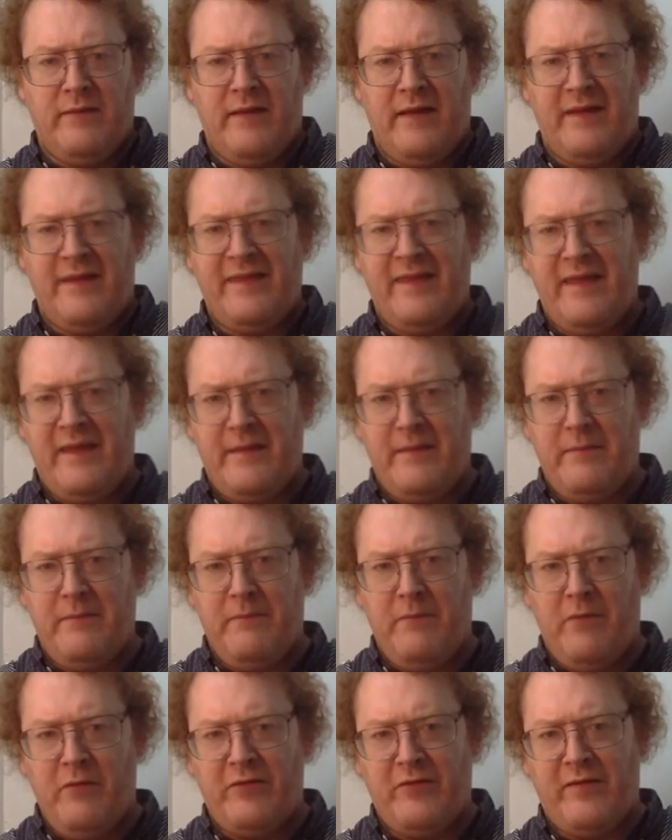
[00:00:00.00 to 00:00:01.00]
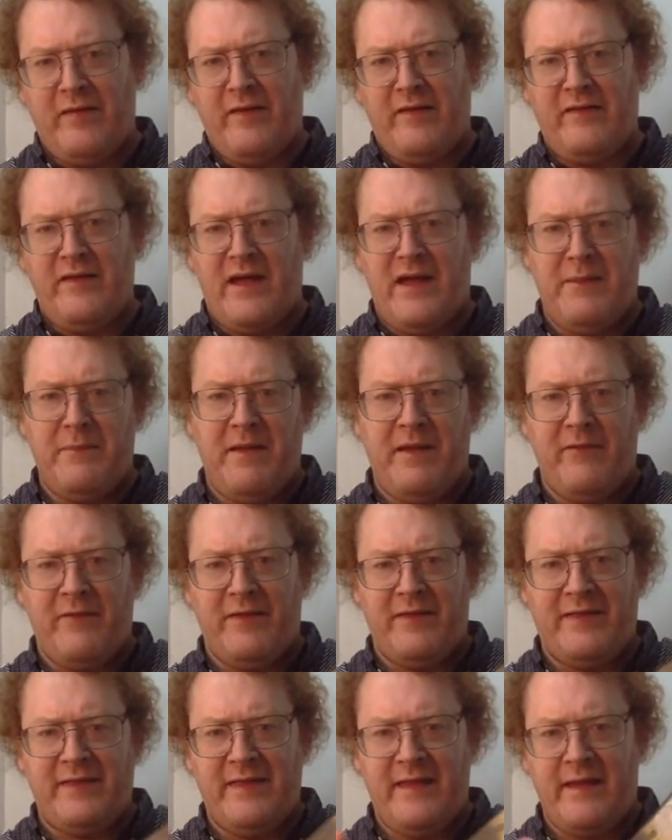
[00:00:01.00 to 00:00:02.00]
I think most of the time, have
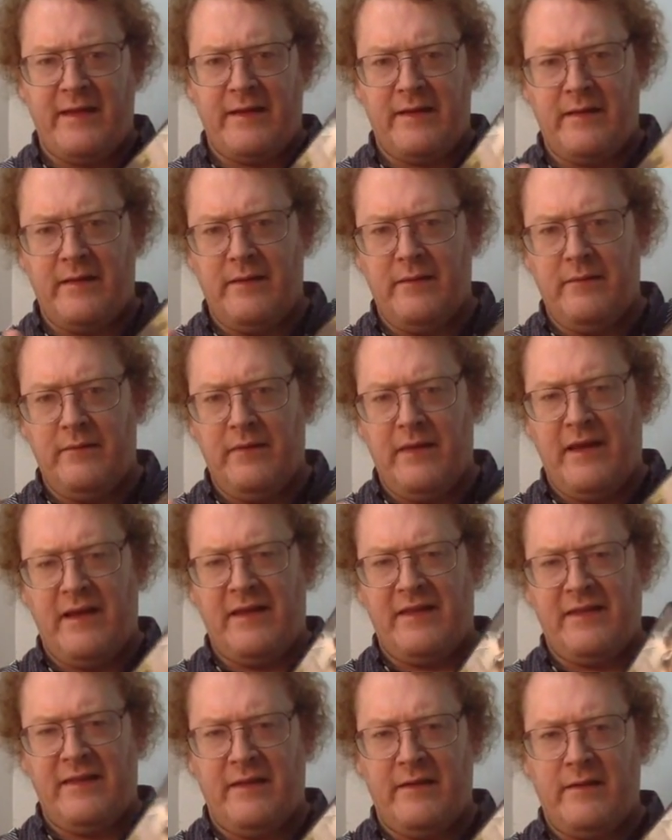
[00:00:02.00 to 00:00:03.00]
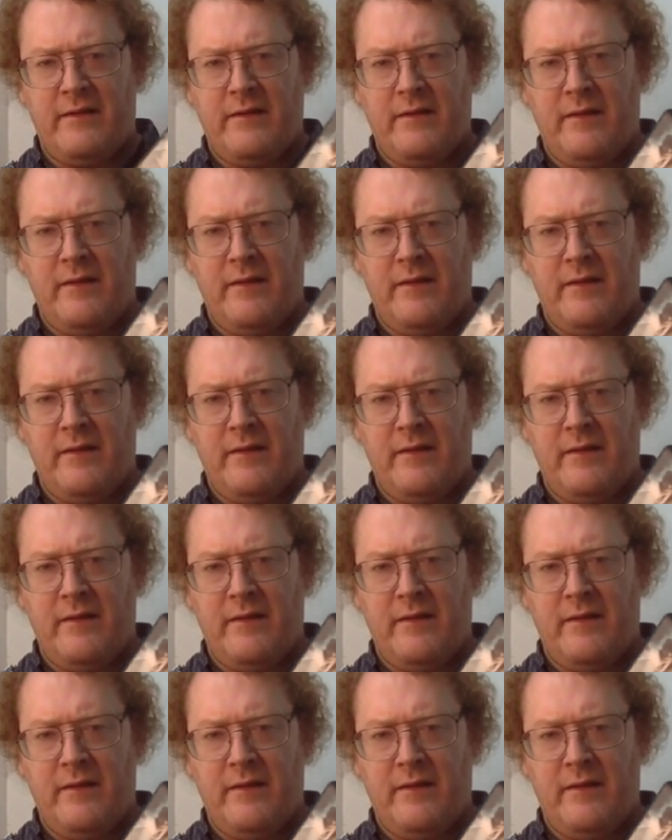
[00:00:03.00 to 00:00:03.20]
a thick, not a thick,